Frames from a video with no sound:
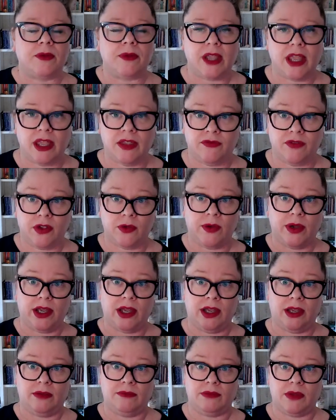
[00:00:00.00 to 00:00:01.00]
If you
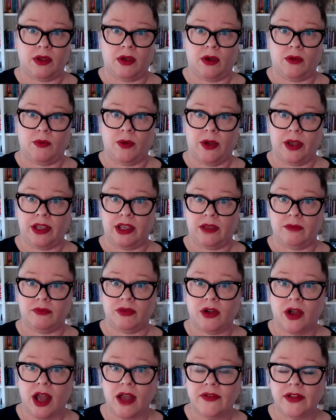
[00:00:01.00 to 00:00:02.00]
were working
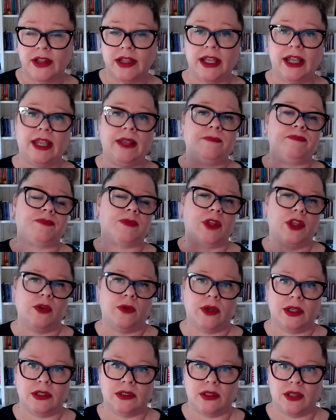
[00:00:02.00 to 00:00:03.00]
privately, you
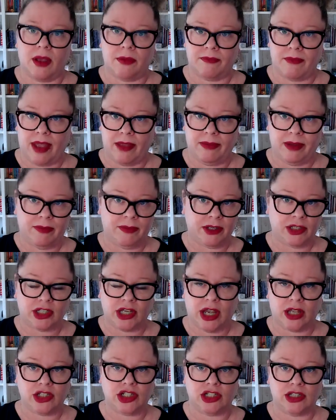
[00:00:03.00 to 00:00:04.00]
would maybe be
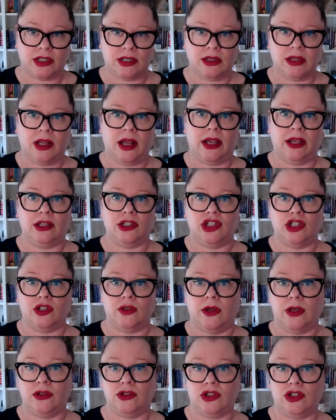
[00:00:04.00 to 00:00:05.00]
charging the client
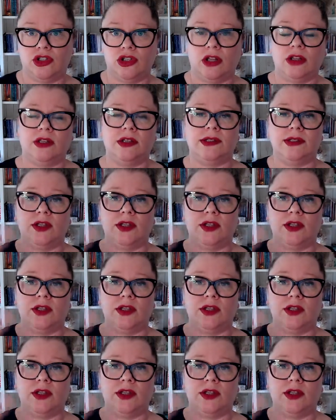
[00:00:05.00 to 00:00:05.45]
$200.